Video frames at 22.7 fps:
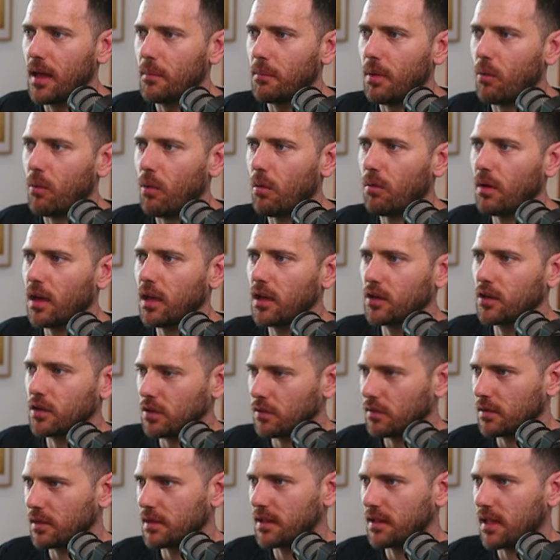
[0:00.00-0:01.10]
But what we're gonna
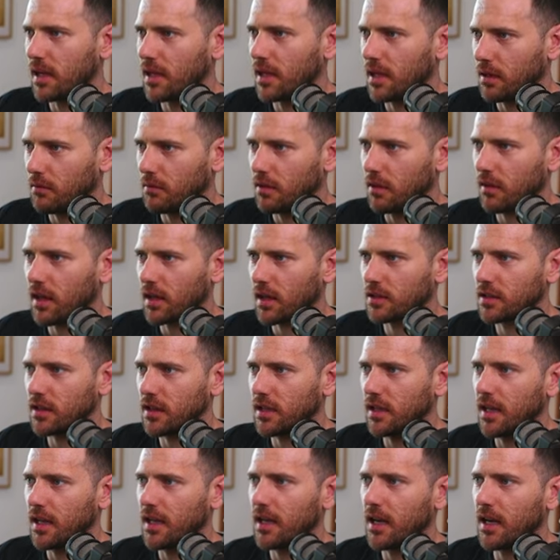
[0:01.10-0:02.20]
do instead, we don't
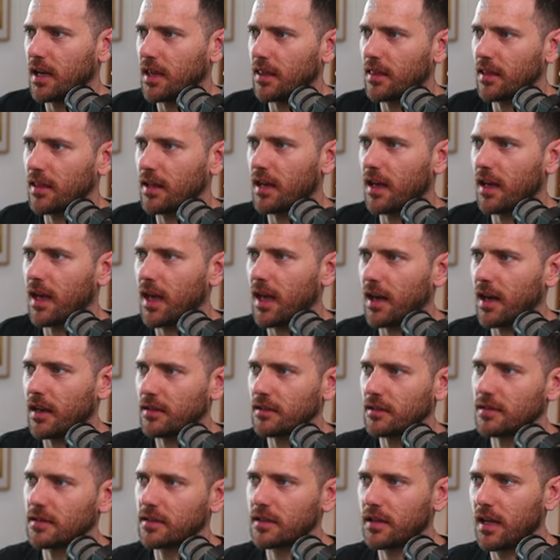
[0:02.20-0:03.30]
actually need anything
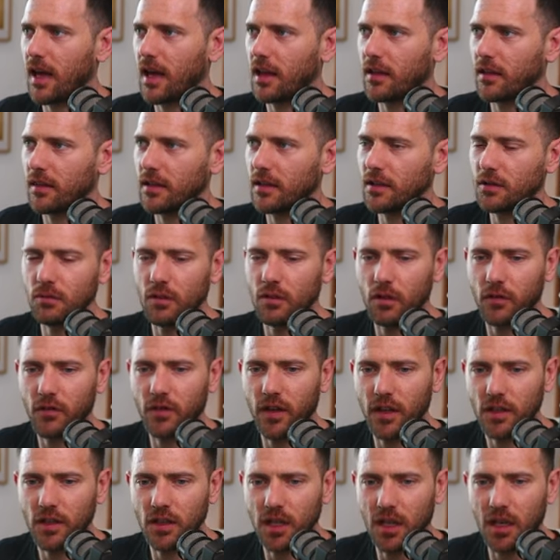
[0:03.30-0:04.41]
else out of this. We're not
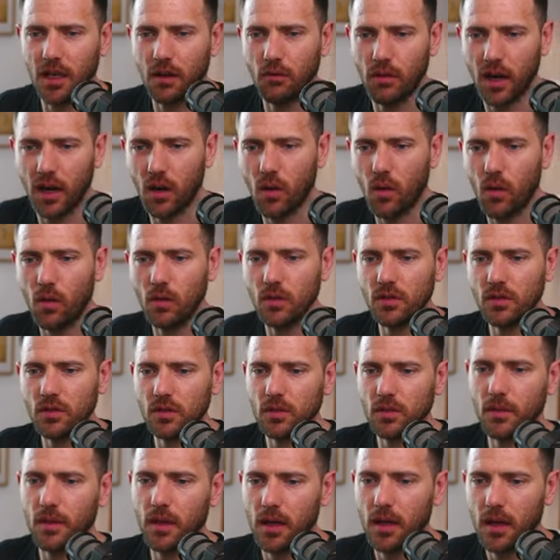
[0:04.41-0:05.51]
fetching any
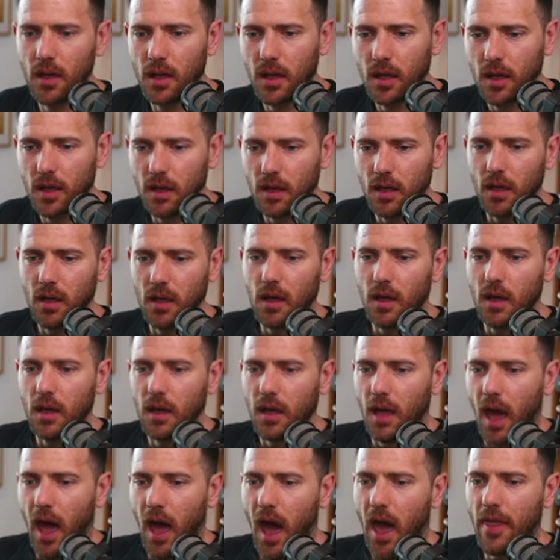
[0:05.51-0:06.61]
records.
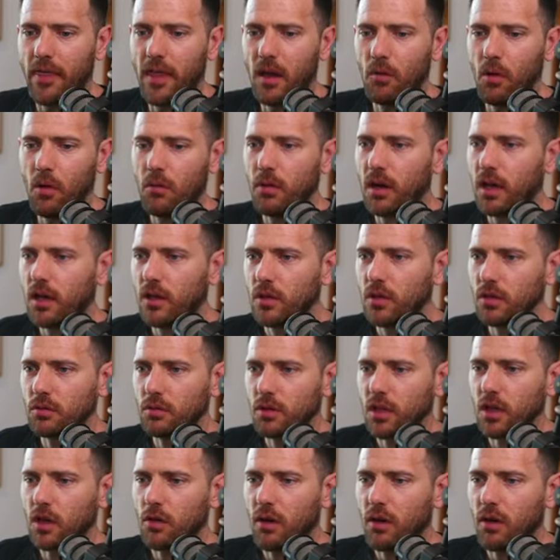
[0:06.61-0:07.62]
And then what we're gonna do is we're gonna